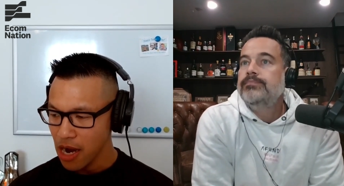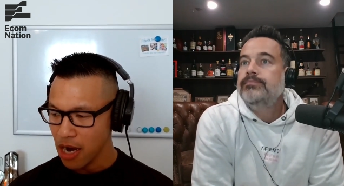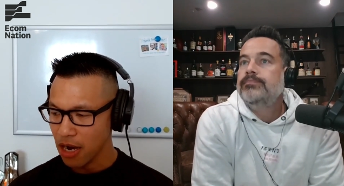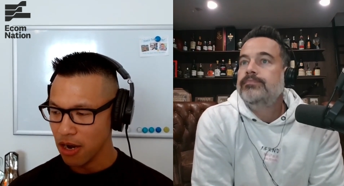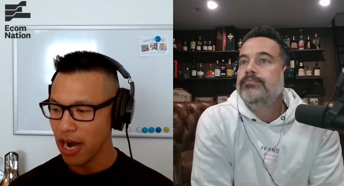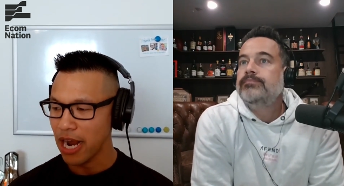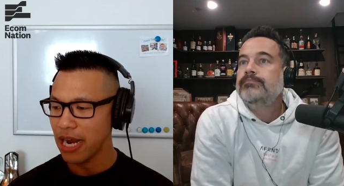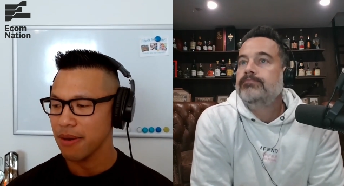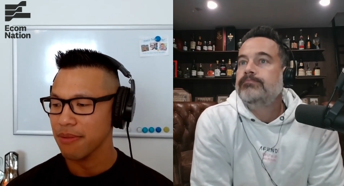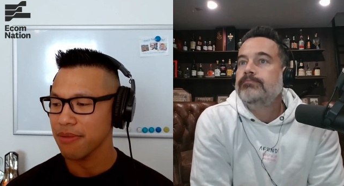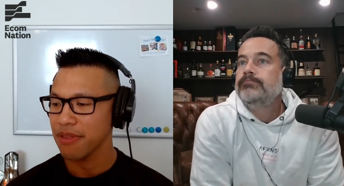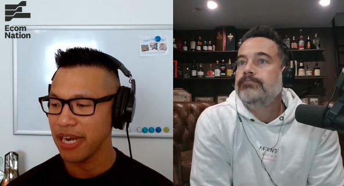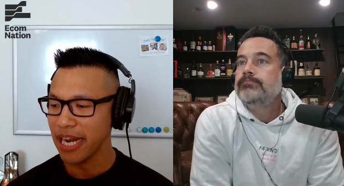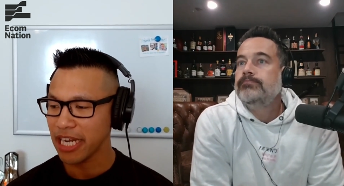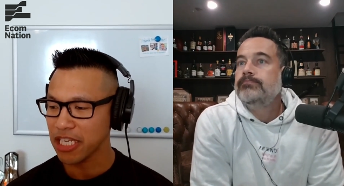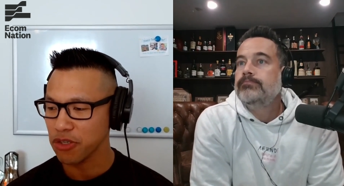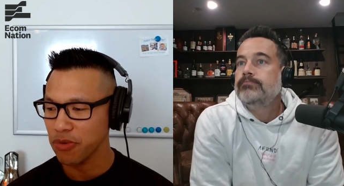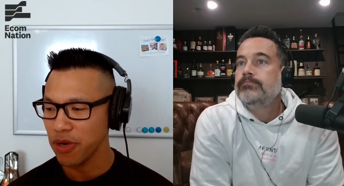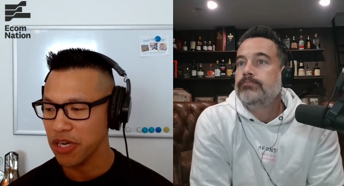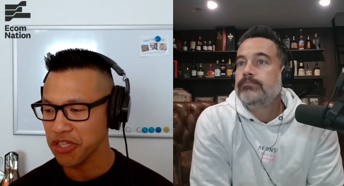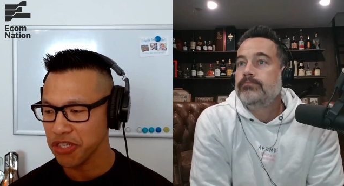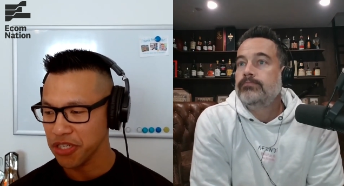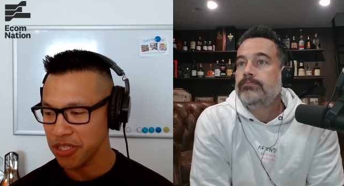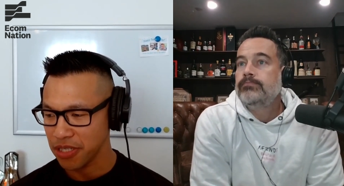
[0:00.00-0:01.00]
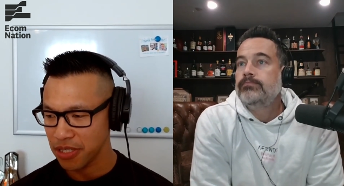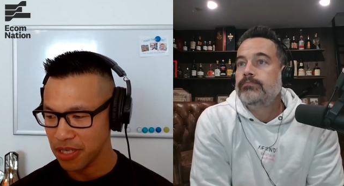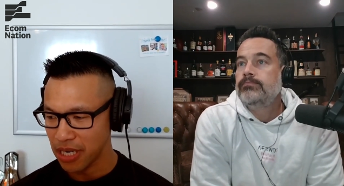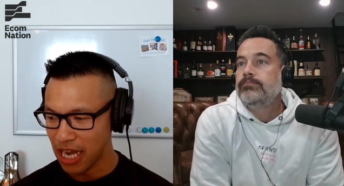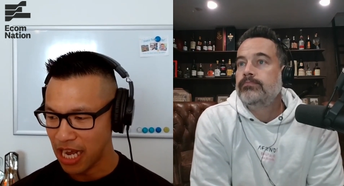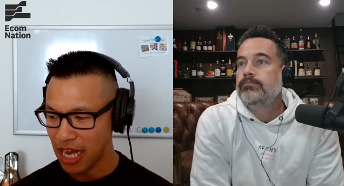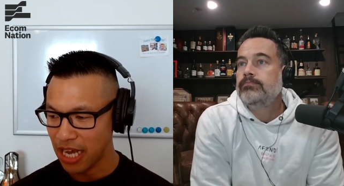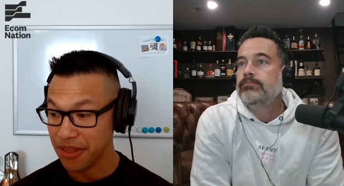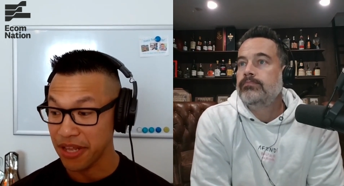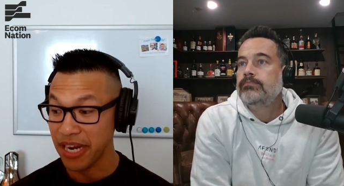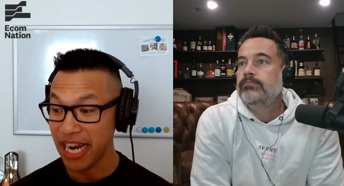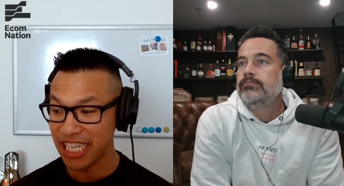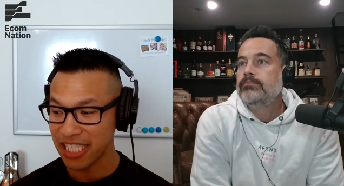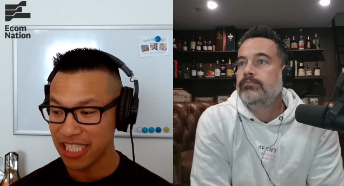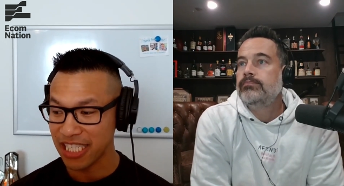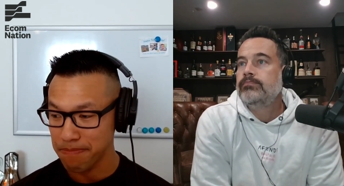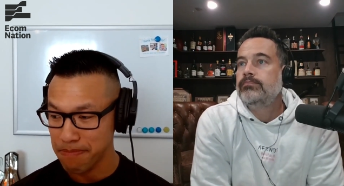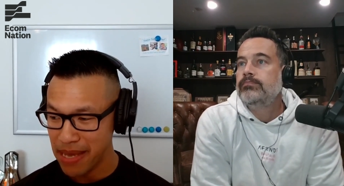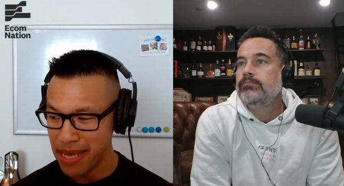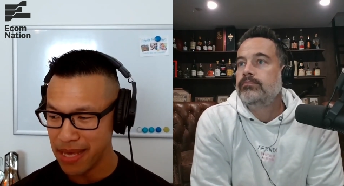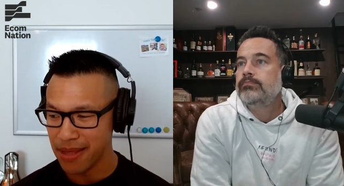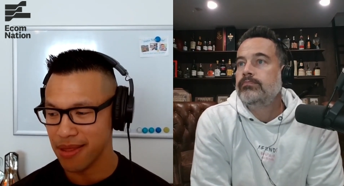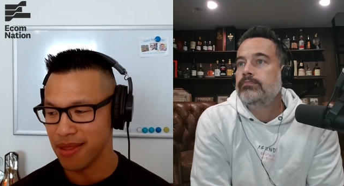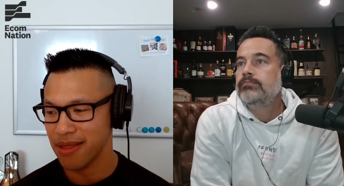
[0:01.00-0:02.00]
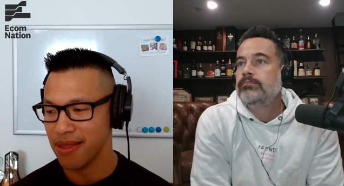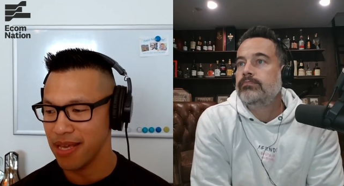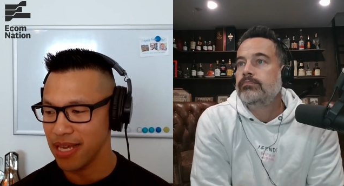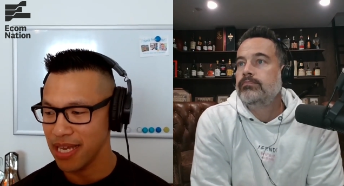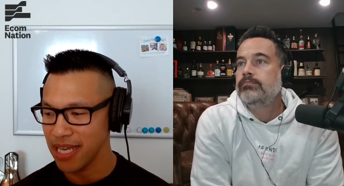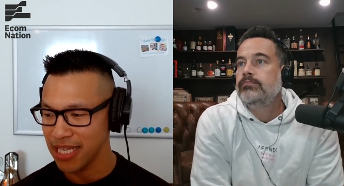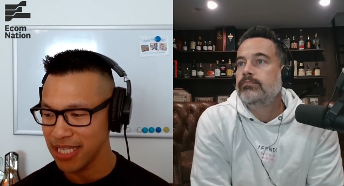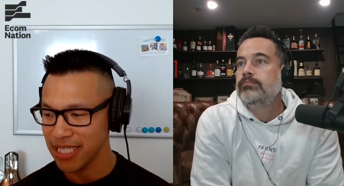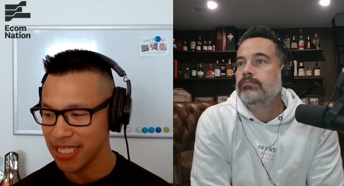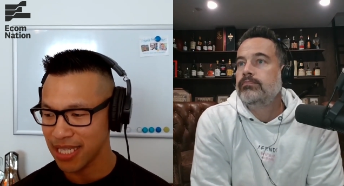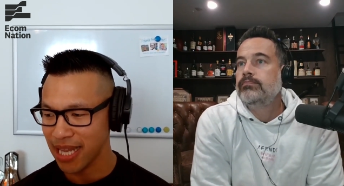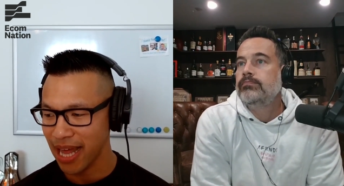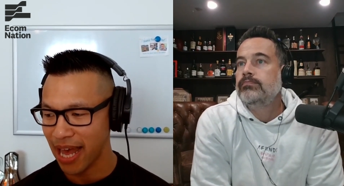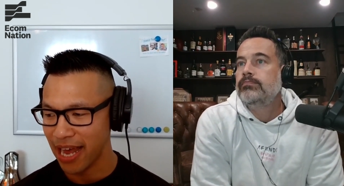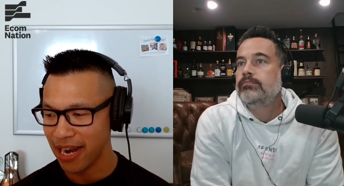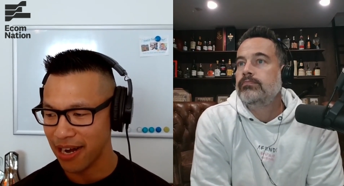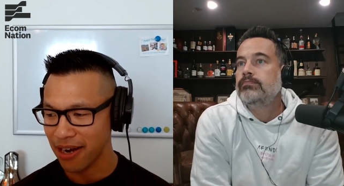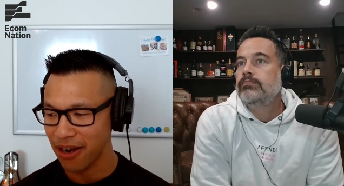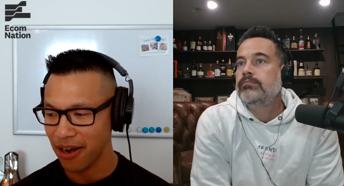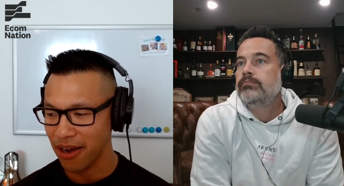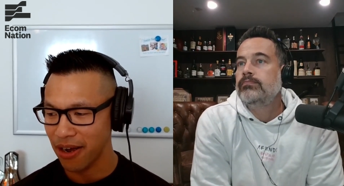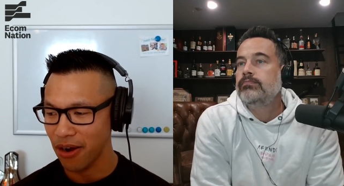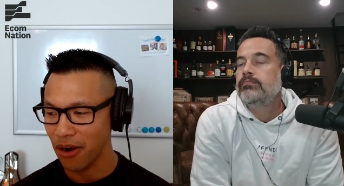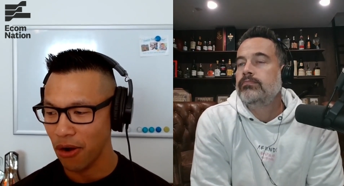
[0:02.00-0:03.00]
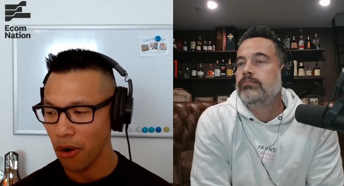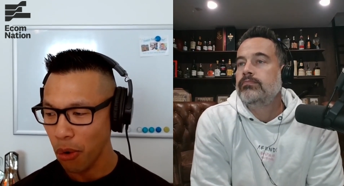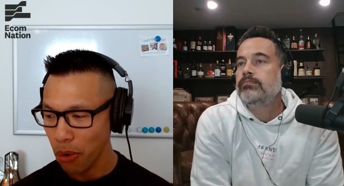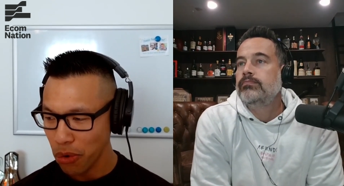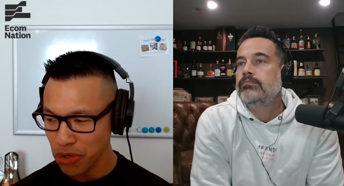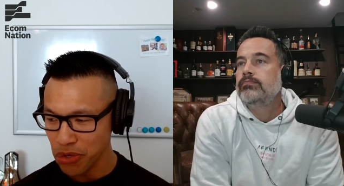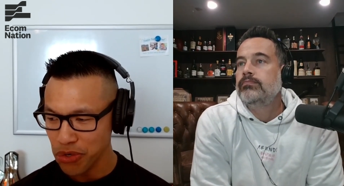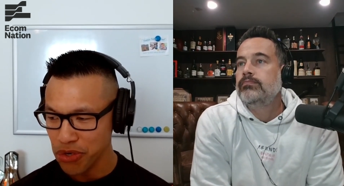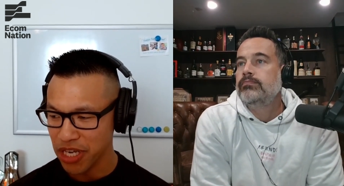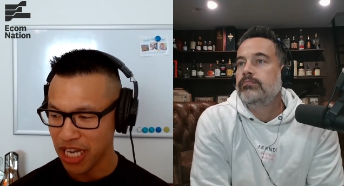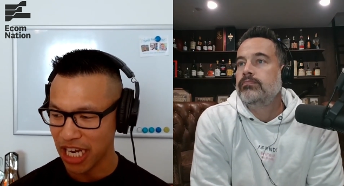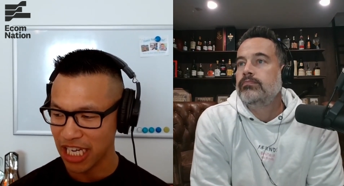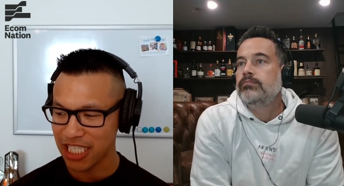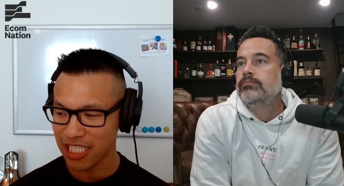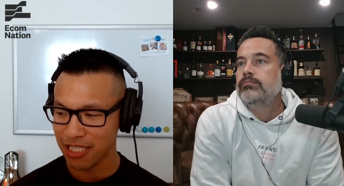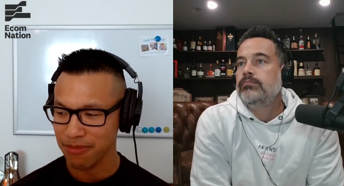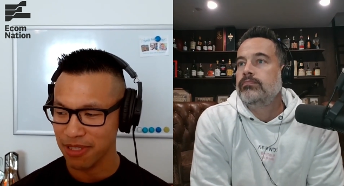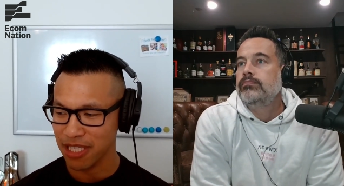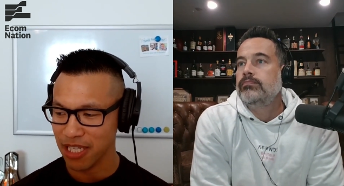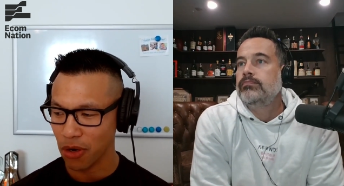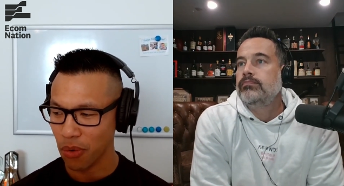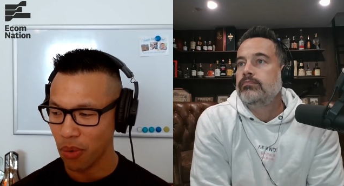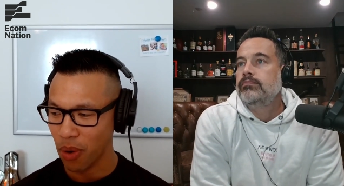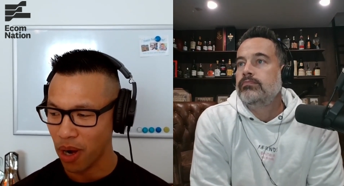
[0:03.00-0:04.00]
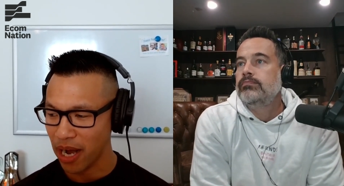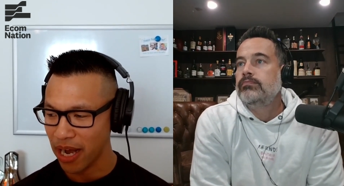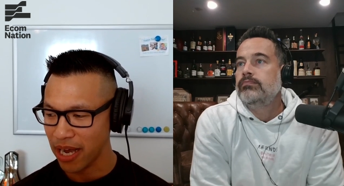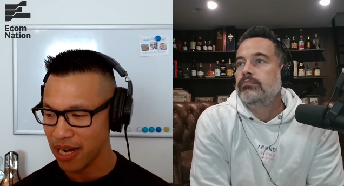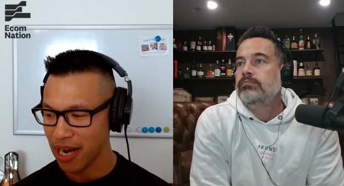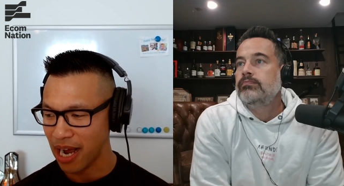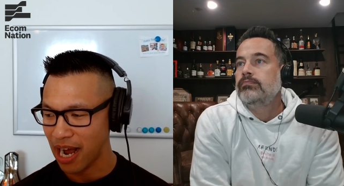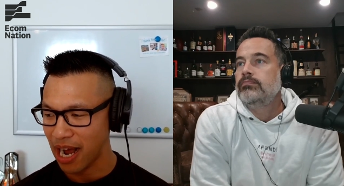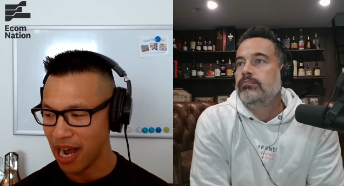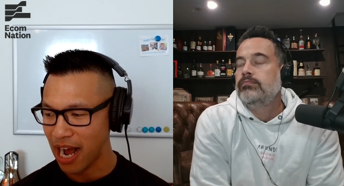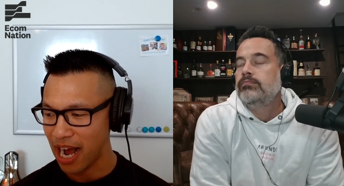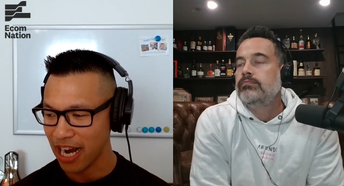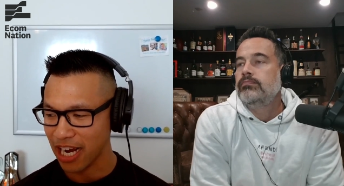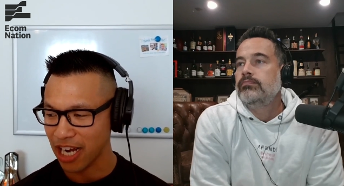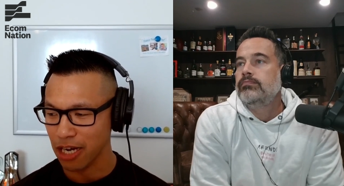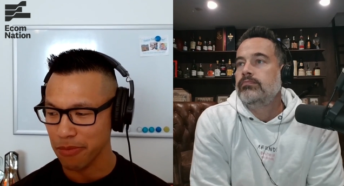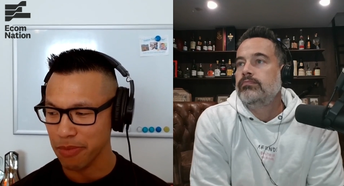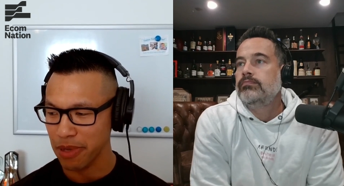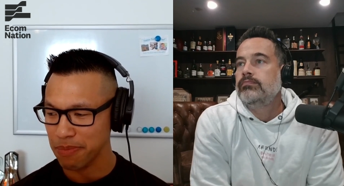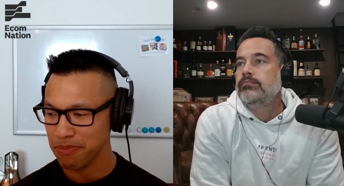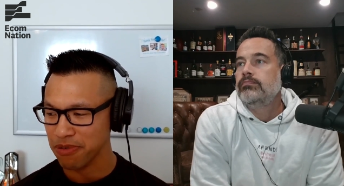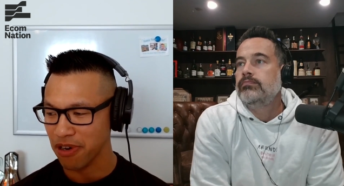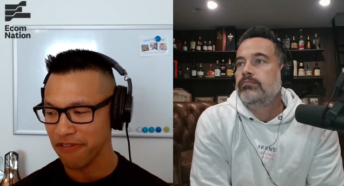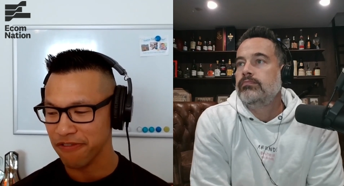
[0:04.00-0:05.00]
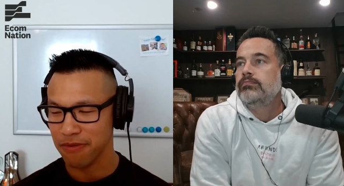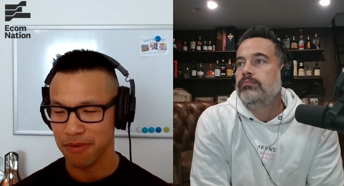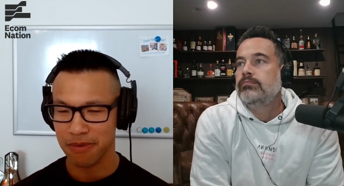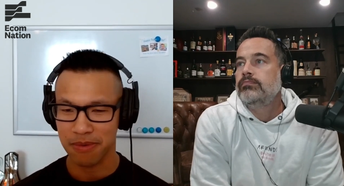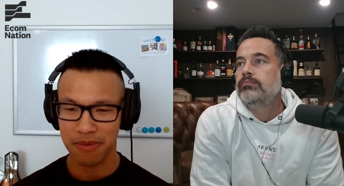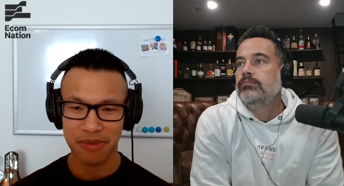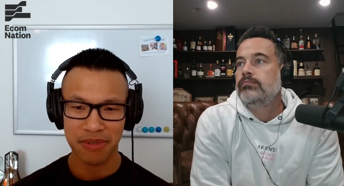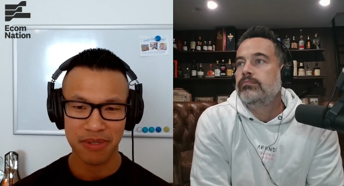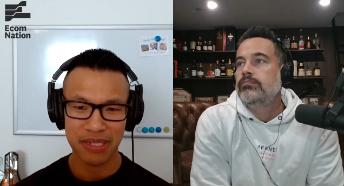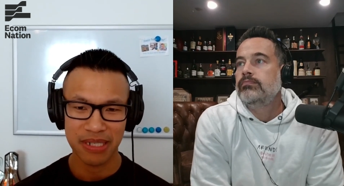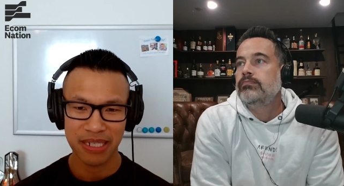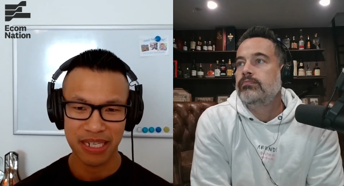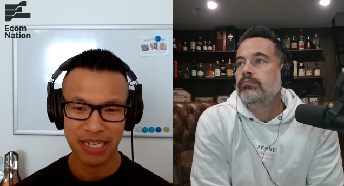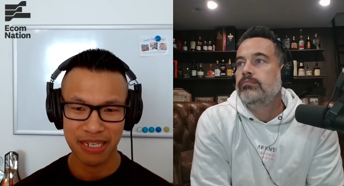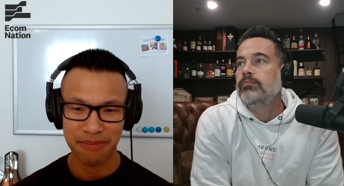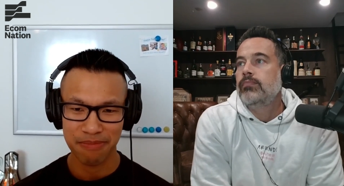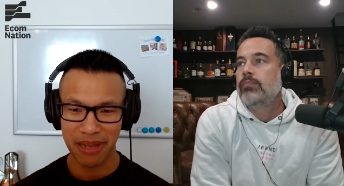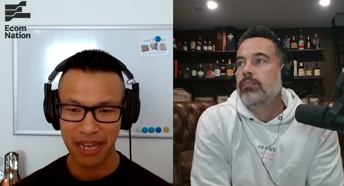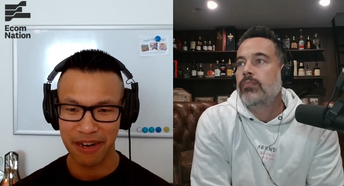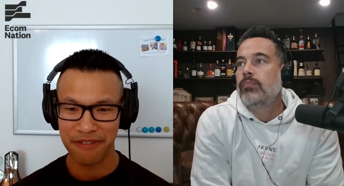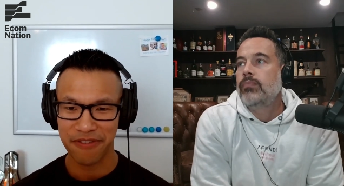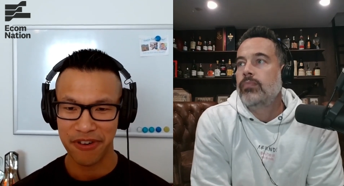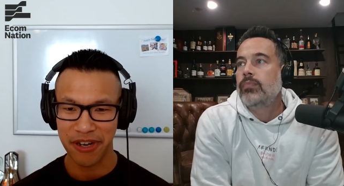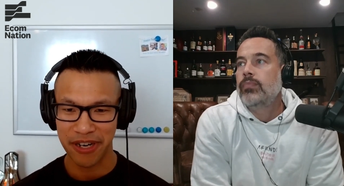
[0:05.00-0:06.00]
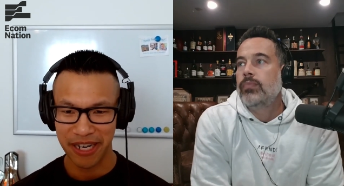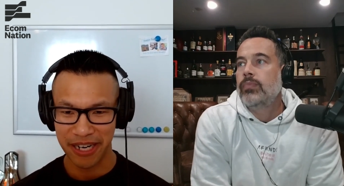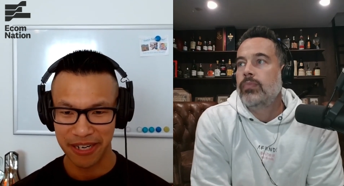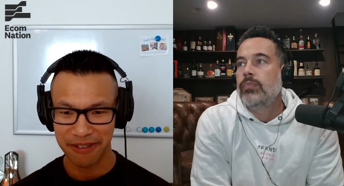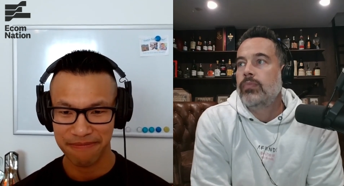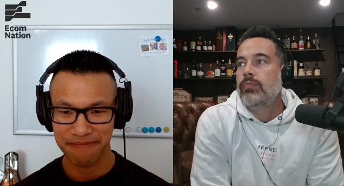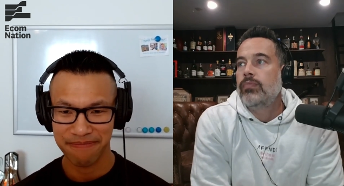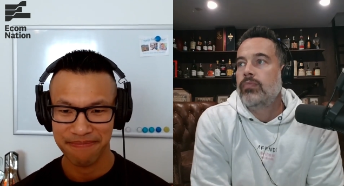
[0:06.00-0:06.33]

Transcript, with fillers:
Speaker 1: All right. The next question, uh, the next myth is that all new customers acquired are going to be profitable in Black Friday.